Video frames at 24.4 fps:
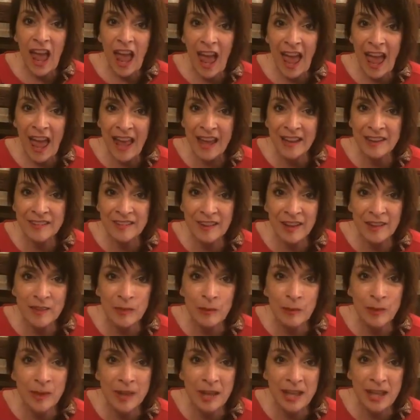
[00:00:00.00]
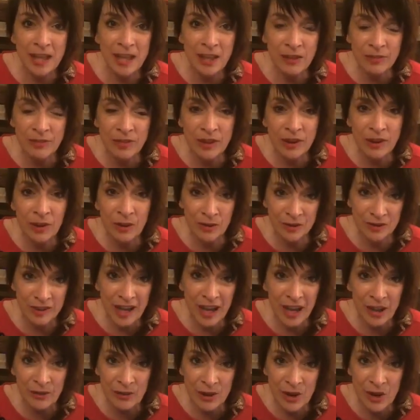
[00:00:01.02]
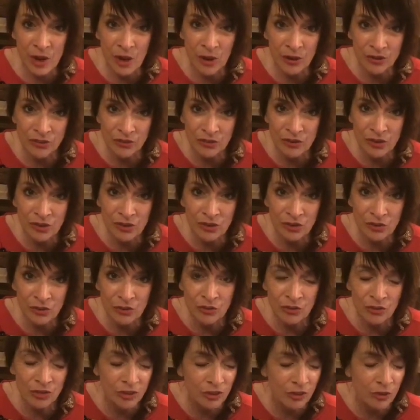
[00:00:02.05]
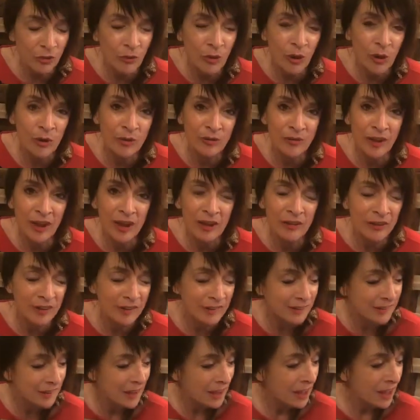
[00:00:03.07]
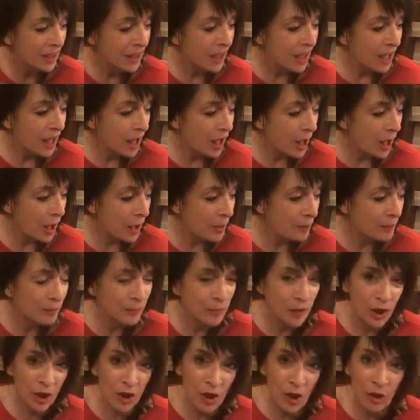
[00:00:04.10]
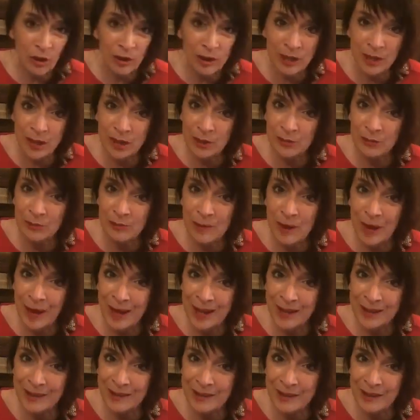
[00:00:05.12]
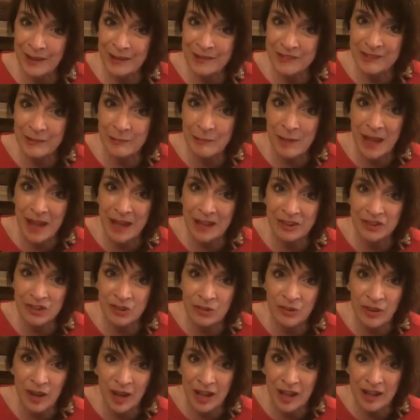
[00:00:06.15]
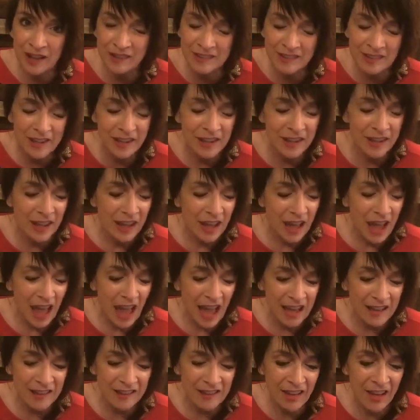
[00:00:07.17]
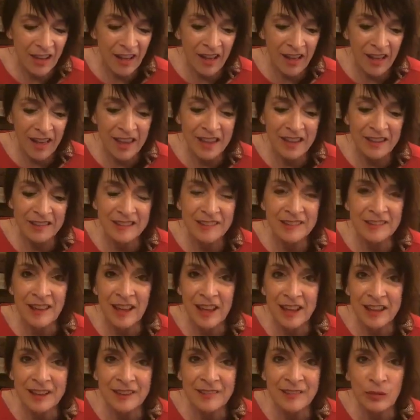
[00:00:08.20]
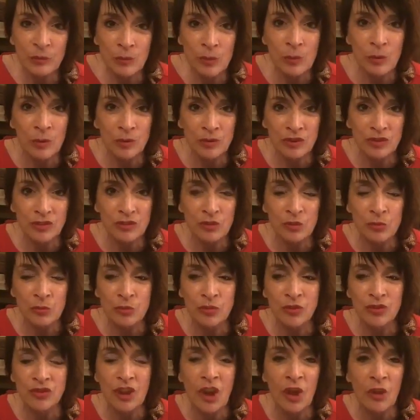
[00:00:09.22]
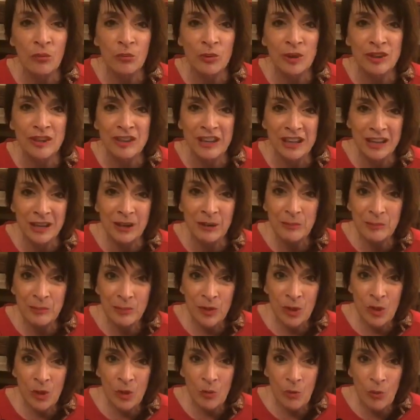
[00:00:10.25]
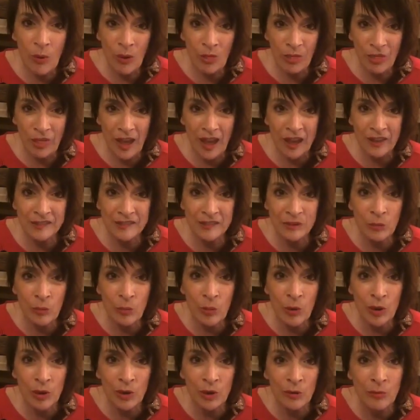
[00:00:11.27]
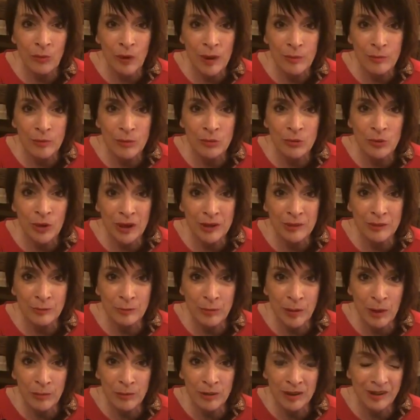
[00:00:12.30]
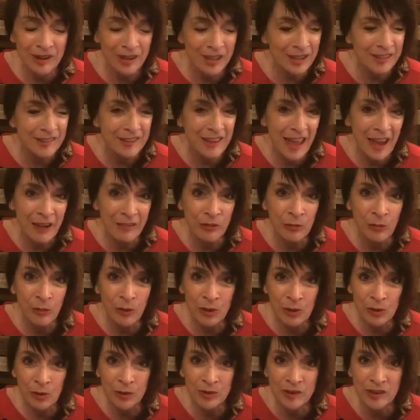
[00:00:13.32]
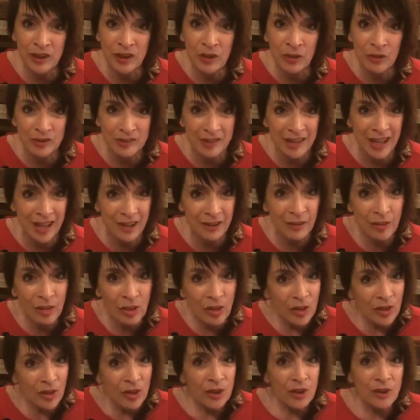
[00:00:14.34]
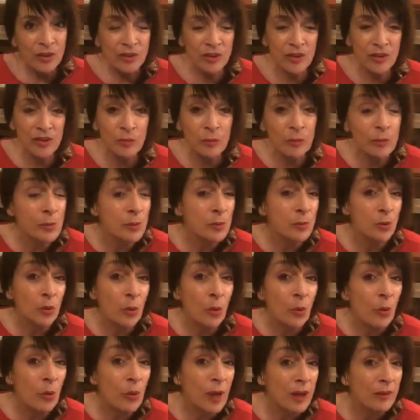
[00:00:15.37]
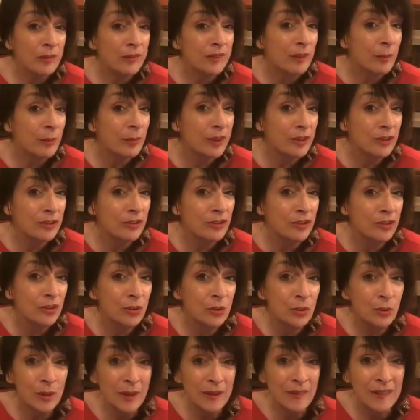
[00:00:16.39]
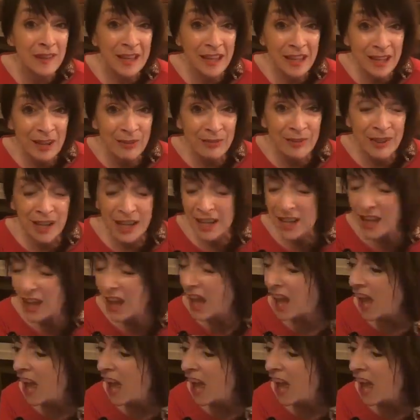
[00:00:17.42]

And at the beginning of the lockdown in Austria due to the coronavirus, a colleague of mine, Saman Girard, and I decided that we wanted to start reading 1001 Arabian Nights publicly to everyone who is in lockdown, so that we would all have something to do in the evening.